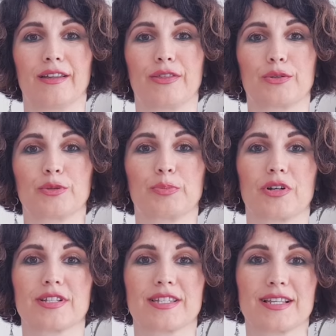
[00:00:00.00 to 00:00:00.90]
through the
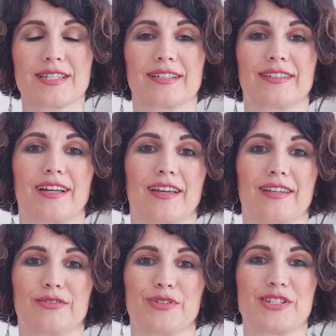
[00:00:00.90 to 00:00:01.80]
process that
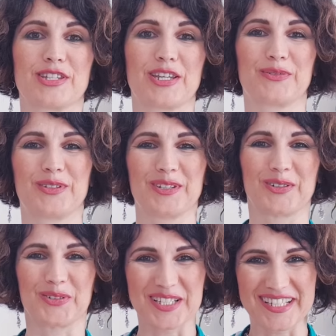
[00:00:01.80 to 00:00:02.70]
I received
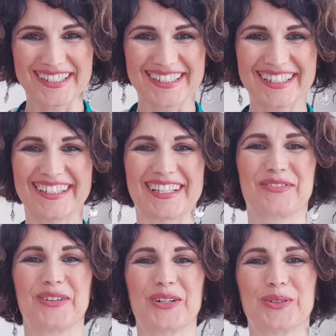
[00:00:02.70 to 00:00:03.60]
recently, that
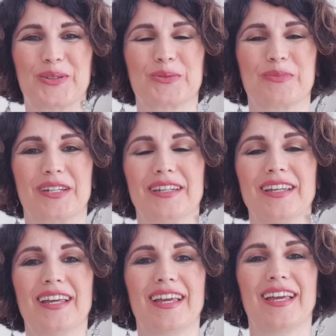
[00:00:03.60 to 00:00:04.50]
flowed through me,
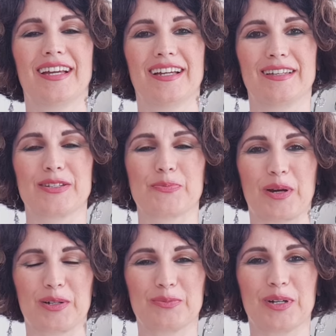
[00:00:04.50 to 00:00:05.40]

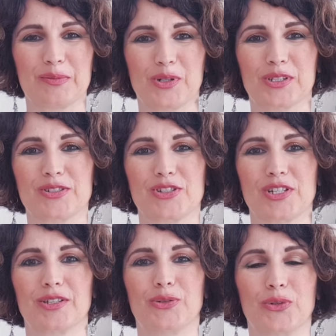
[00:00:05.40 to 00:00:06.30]
inspired by
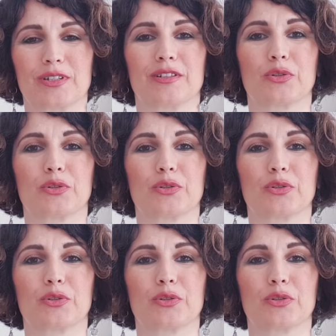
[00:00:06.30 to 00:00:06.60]
Mohanji during the